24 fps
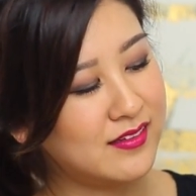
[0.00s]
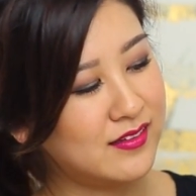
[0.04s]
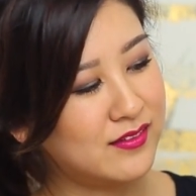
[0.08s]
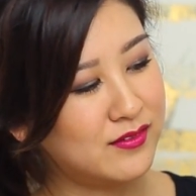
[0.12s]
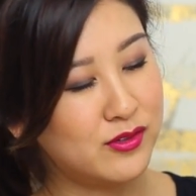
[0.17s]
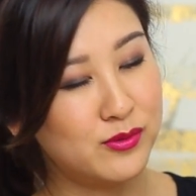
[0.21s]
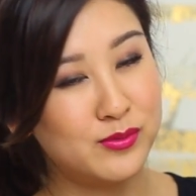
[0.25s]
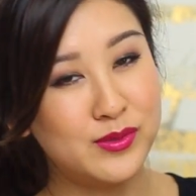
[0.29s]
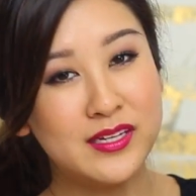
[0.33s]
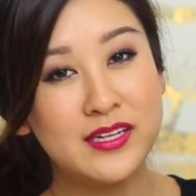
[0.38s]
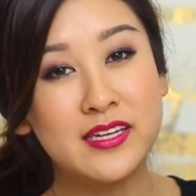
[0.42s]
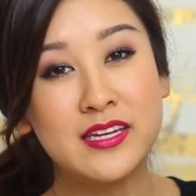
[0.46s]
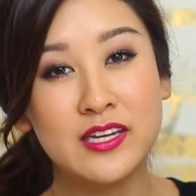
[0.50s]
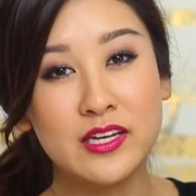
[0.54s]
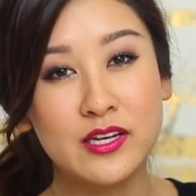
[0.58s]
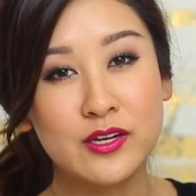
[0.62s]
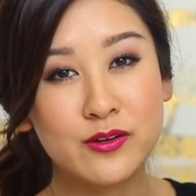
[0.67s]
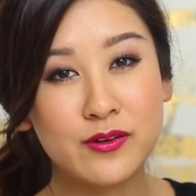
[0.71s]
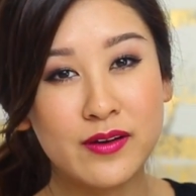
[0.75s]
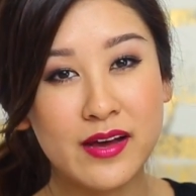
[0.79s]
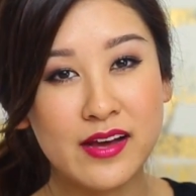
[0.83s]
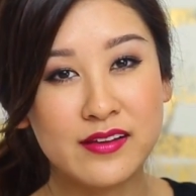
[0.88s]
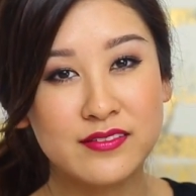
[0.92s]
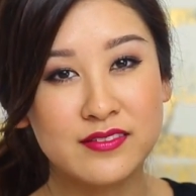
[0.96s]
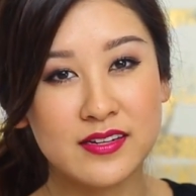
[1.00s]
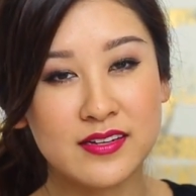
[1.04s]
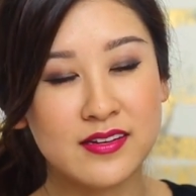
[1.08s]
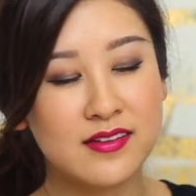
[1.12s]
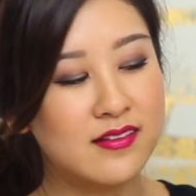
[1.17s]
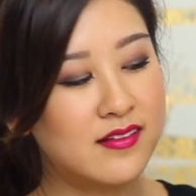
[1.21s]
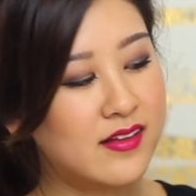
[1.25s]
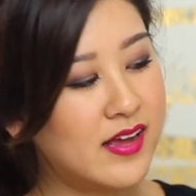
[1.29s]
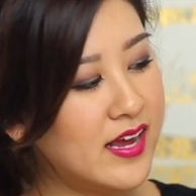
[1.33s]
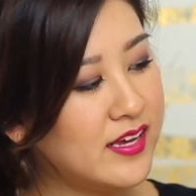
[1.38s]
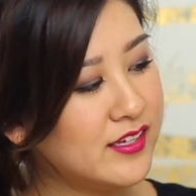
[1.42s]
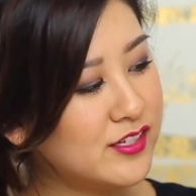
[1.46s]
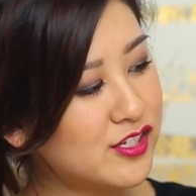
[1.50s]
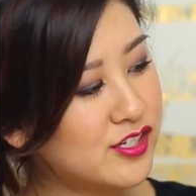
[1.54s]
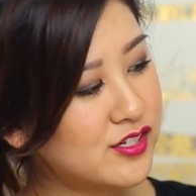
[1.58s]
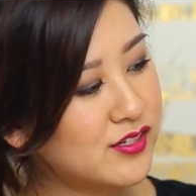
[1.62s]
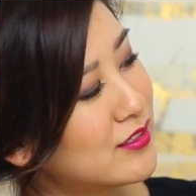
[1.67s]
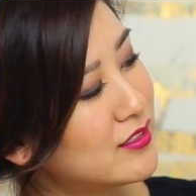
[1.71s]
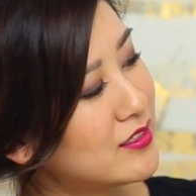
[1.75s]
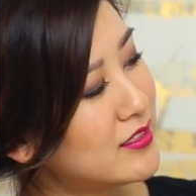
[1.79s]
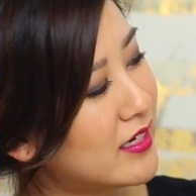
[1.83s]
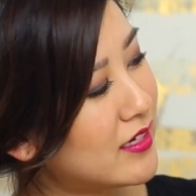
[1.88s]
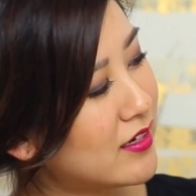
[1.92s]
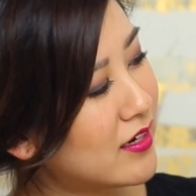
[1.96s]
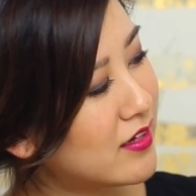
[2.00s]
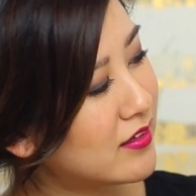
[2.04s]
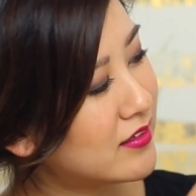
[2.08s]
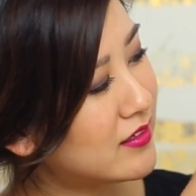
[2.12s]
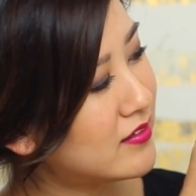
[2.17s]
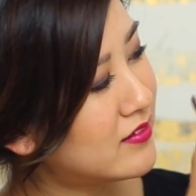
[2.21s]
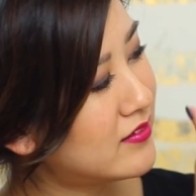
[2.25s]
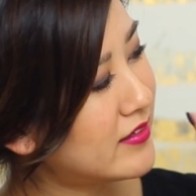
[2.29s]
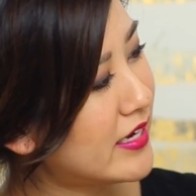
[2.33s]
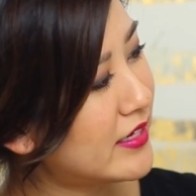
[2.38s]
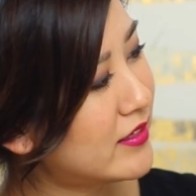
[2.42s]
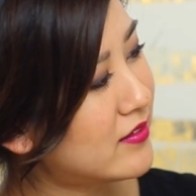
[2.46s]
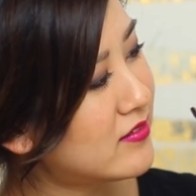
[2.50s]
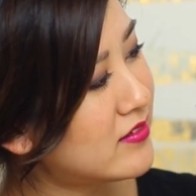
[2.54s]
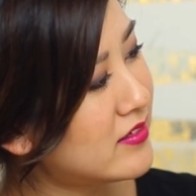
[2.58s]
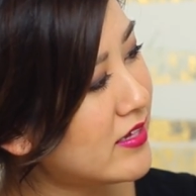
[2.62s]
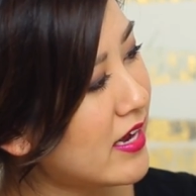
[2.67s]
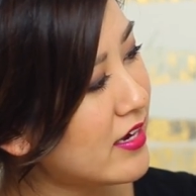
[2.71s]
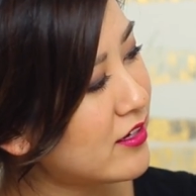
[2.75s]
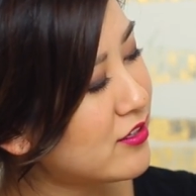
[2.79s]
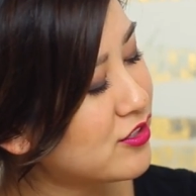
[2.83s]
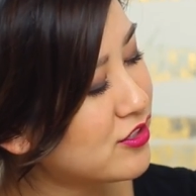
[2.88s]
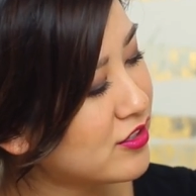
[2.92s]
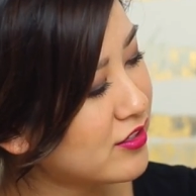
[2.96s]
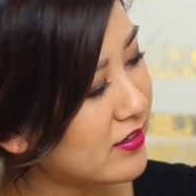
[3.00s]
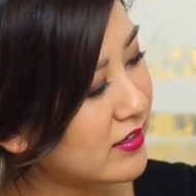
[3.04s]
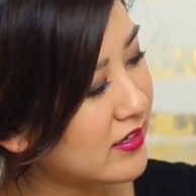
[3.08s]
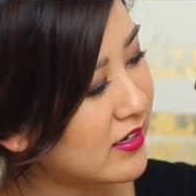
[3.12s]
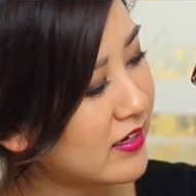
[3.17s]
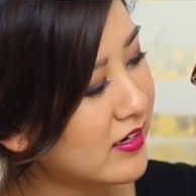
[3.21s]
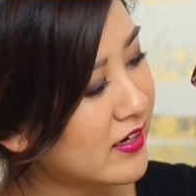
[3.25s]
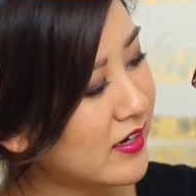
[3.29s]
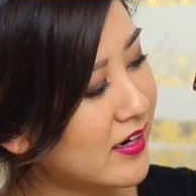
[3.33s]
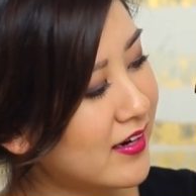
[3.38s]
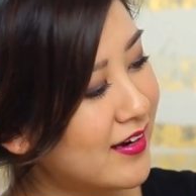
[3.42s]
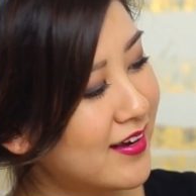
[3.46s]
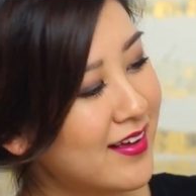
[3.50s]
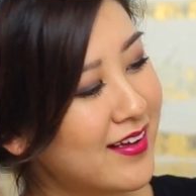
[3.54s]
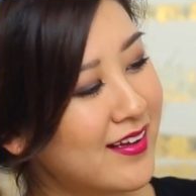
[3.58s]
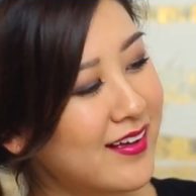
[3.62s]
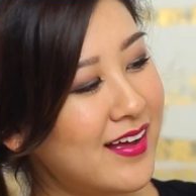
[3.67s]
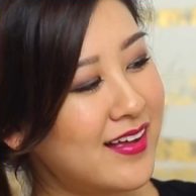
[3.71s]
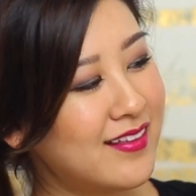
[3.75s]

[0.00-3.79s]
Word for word: this will be cute as a clutch because you get all this nice texture here.